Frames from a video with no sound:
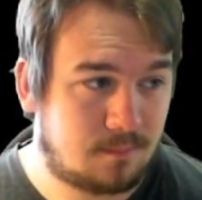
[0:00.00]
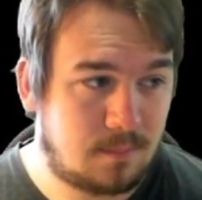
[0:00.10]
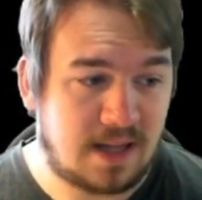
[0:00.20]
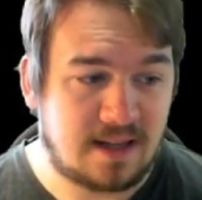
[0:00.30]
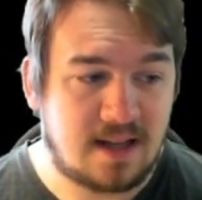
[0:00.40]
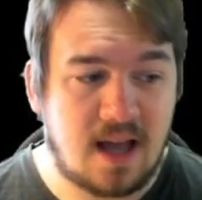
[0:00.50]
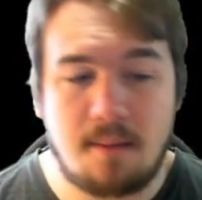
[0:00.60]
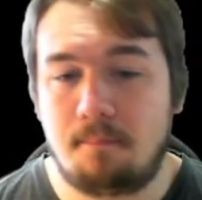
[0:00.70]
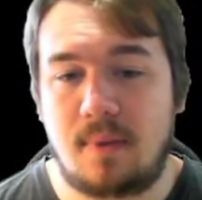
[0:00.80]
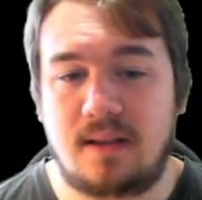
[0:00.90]
black
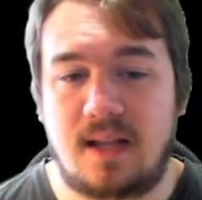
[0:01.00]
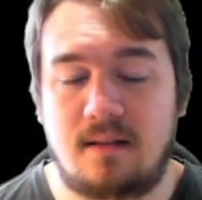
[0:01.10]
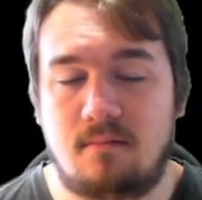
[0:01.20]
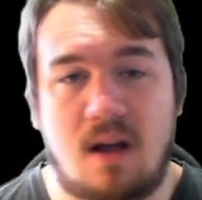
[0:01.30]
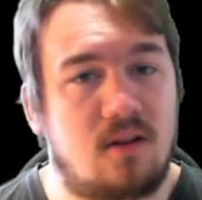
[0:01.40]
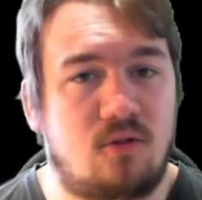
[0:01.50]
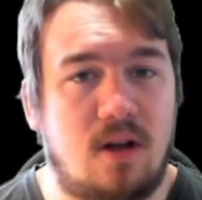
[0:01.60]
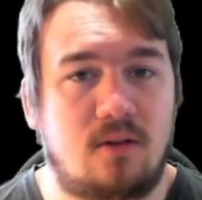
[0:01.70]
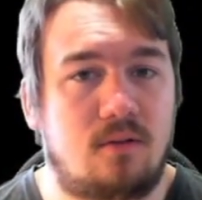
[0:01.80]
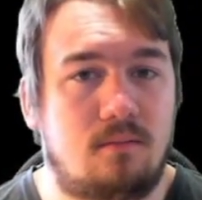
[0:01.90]
camp, and then I
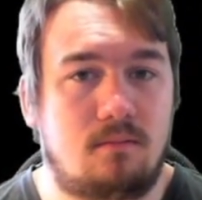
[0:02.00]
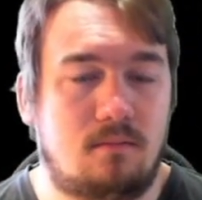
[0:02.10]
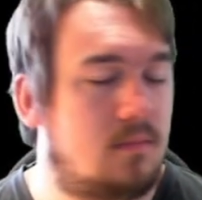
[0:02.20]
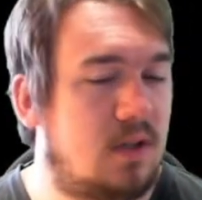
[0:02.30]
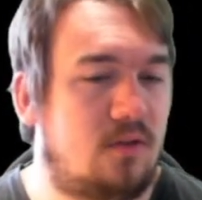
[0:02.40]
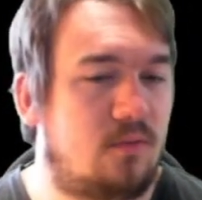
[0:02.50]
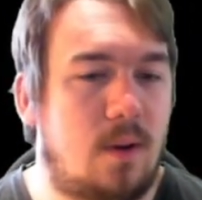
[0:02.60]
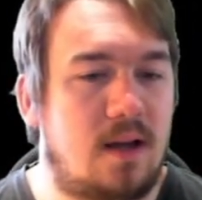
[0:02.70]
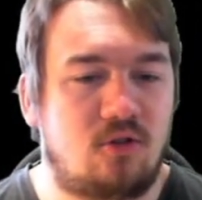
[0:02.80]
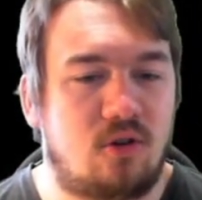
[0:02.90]
tried, this is
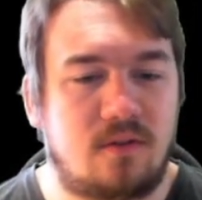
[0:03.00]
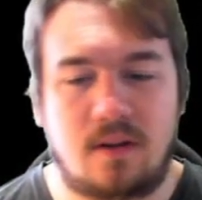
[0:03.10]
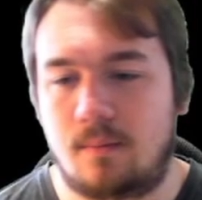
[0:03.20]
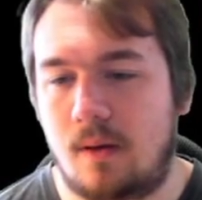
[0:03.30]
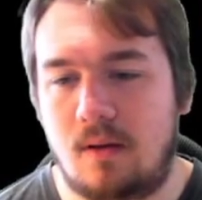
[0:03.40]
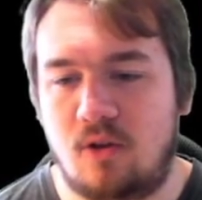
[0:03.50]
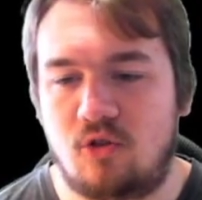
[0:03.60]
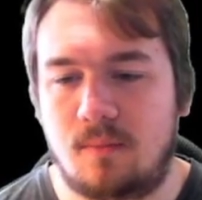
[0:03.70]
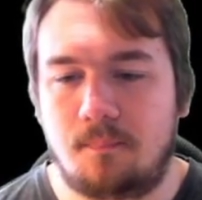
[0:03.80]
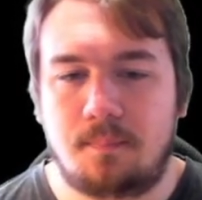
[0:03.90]
why I chose this
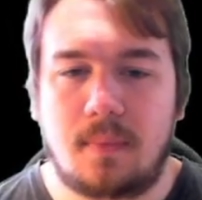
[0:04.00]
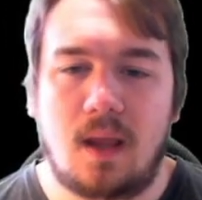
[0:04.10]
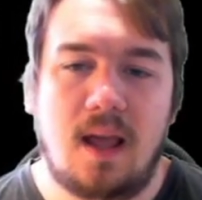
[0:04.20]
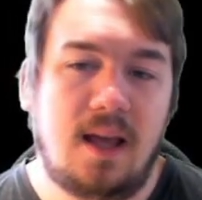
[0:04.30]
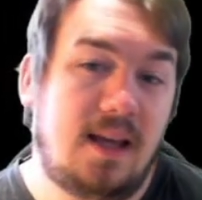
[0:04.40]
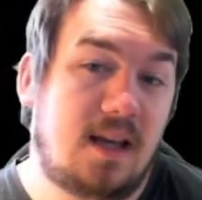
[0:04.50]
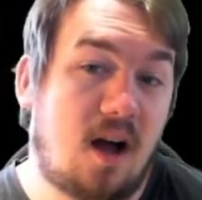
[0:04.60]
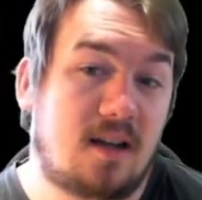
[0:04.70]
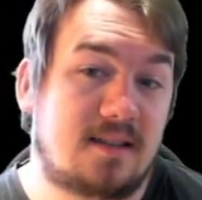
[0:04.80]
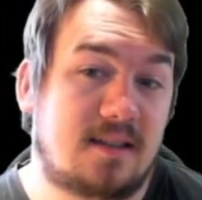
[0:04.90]
variation. He
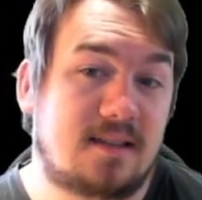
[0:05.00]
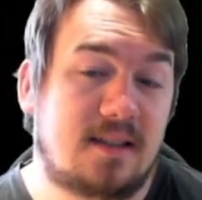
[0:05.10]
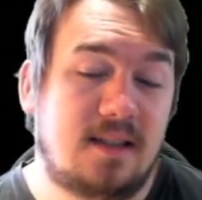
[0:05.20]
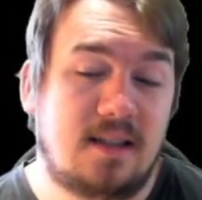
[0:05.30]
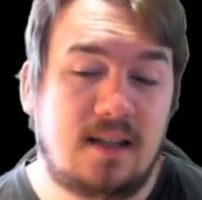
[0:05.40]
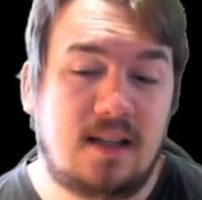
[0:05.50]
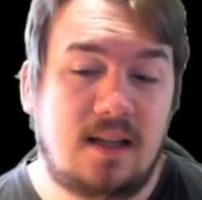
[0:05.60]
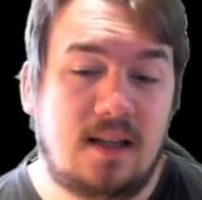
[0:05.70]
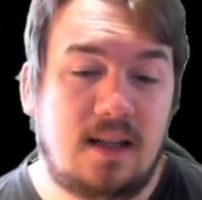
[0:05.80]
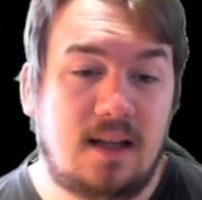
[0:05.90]
castles,
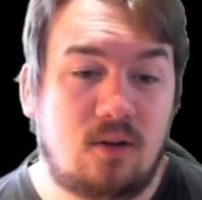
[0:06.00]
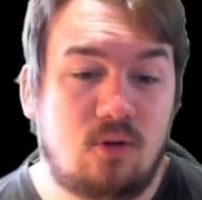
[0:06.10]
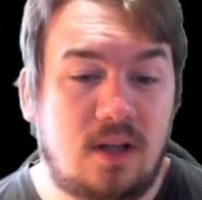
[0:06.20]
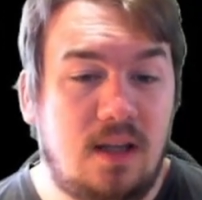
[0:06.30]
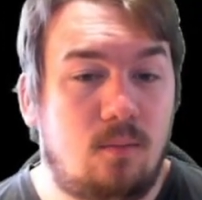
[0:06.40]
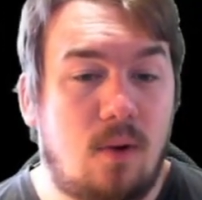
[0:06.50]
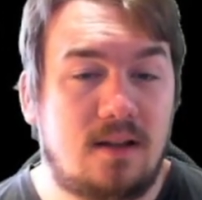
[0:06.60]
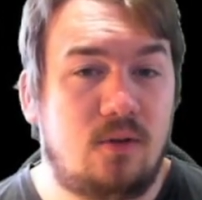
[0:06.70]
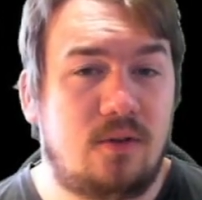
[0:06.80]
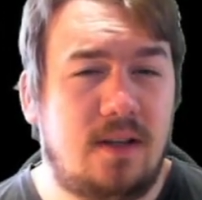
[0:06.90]
rook
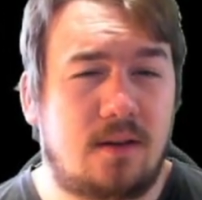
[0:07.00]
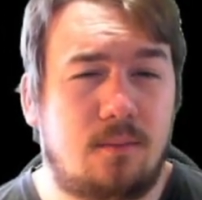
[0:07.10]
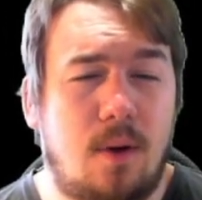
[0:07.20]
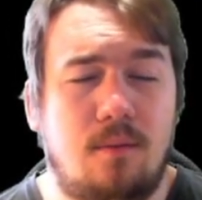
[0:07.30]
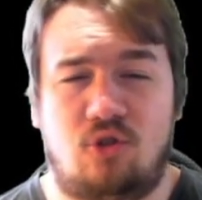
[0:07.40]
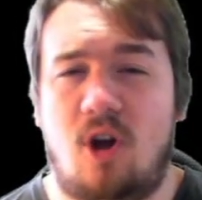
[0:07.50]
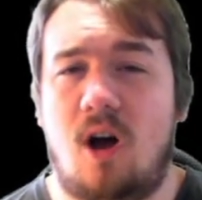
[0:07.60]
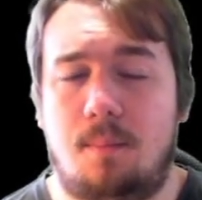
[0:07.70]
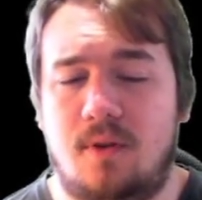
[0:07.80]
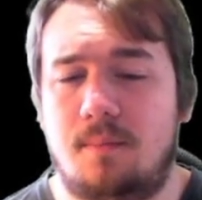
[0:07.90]
e1, you see it's a very
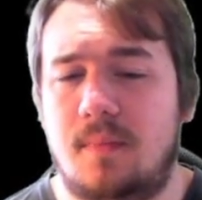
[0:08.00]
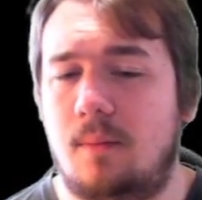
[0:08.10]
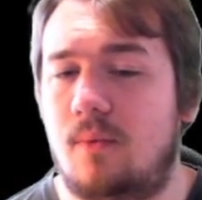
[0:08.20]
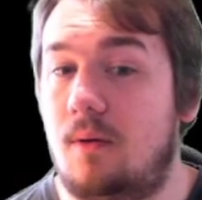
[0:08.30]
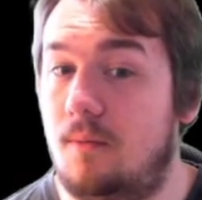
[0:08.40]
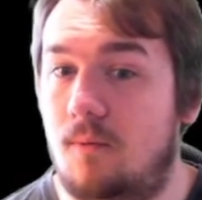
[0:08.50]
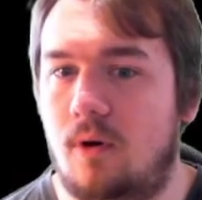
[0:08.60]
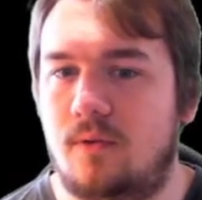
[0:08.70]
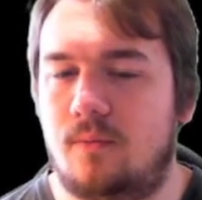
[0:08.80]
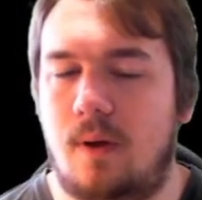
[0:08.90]
sharp, sometimes very
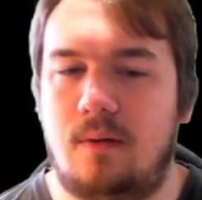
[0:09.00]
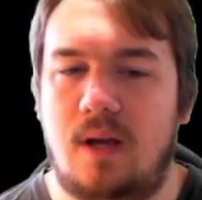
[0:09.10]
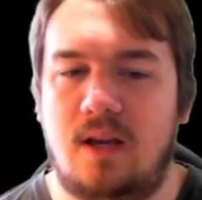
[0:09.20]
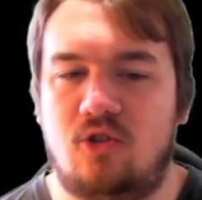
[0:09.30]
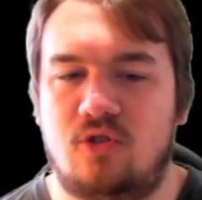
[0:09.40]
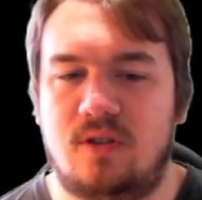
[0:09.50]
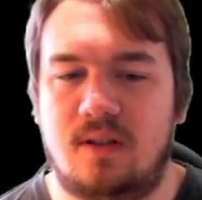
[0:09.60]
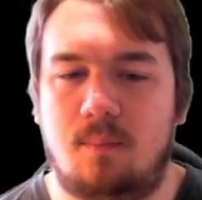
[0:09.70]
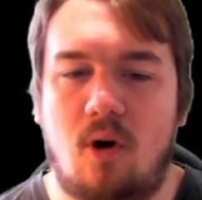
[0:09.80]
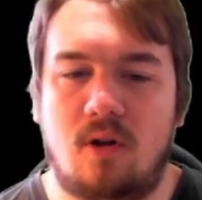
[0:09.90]
forced variation.
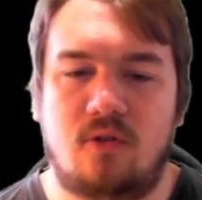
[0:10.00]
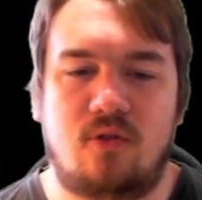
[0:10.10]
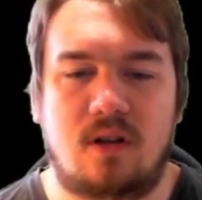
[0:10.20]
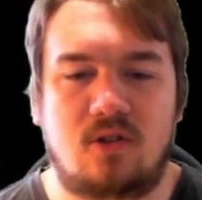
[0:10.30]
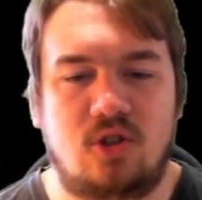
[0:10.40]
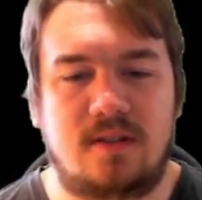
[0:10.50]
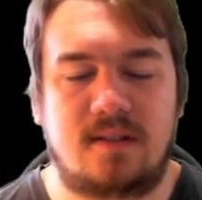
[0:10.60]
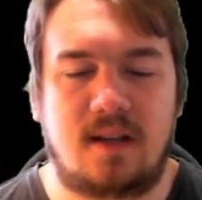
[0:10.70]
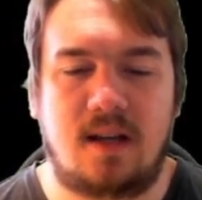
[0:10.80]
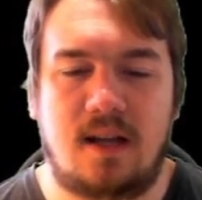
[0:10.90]
The pawn structure
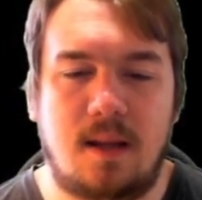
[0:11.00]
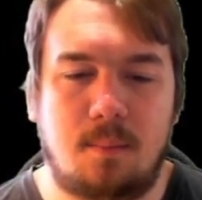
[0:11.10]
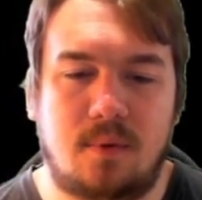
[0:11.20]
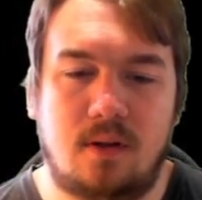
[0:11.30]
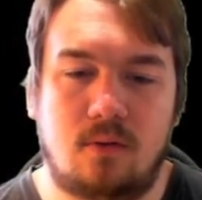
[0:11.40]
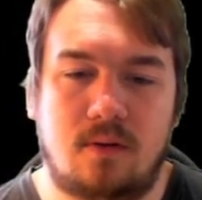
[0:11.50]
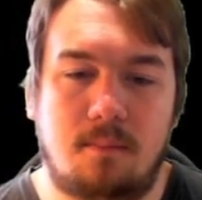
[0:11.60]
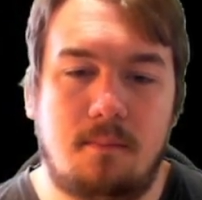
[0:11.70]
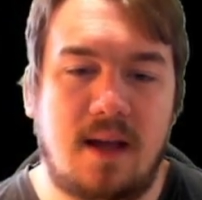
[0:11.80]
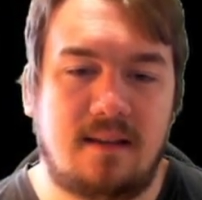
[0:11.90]
is an absolute
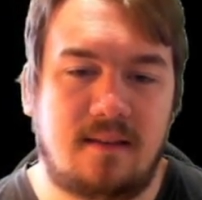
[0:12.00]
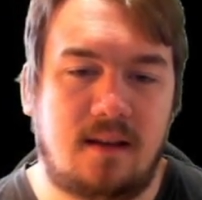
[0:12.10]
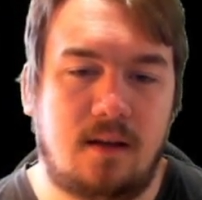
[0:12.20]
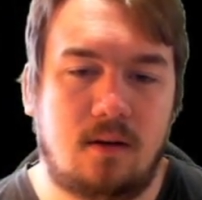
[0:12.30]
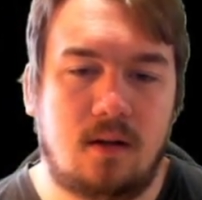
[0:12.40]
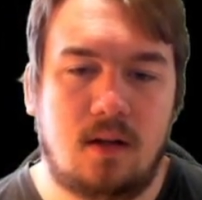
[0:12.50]
mess here.